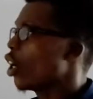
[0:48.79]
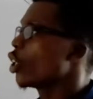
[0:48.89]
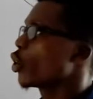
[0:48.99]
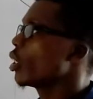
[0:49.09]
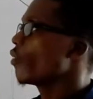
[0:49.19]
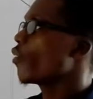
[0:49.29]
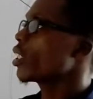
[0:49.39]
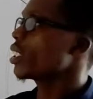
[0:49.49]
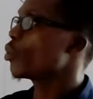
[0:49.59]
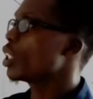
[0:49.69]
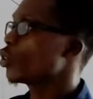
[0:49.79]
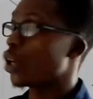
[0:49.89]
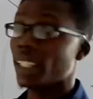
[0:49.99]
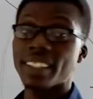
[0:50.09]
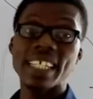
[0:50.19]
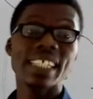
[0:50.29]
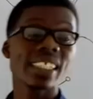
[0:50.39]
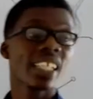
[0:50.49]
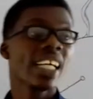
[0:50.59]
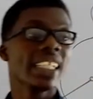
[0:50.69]
So the first thing we need to understand is
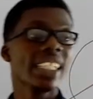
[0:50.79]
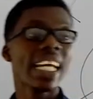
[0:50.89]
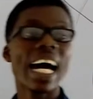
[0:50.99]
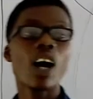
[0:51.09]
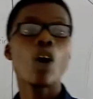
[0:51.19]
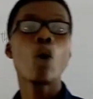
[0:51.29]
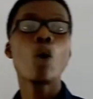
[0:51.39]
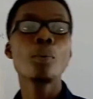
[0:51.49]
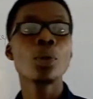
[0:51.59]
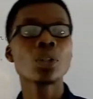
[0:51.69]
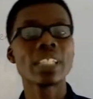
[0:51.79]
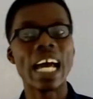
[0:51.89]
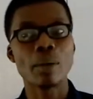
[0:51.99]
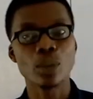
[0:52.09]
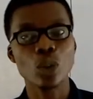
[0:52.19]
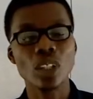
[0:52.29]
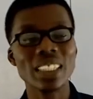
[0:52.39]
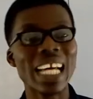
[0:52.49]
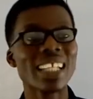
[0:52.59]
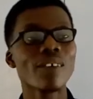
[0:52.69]
that they are homeotherms. So
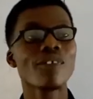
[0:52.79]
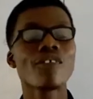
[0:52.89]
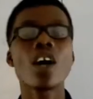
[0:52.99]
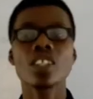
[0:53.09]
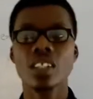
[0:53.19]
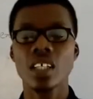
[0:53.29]
they are the first